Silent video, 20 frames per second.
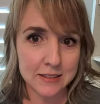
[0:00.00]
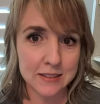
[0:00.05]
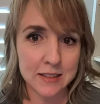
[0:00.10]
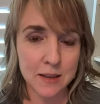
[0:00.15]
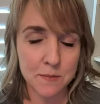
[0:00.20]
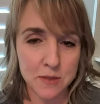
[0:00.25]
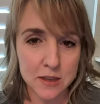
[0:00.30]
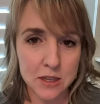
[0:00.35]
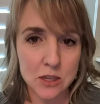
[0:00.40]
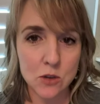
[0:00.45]

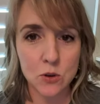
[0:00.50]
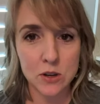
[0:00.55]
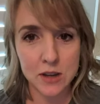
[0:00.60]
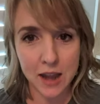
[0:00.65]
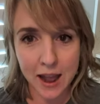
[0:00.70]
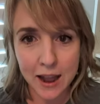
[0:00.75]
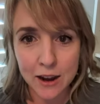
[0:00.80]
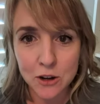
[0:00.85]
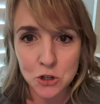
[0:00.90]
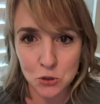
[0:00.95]
something you can
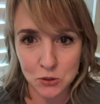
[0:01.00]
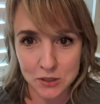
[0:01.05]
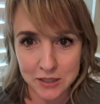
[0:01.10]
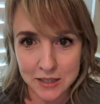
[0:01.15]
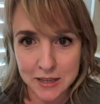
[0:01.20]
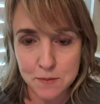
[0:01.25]
actually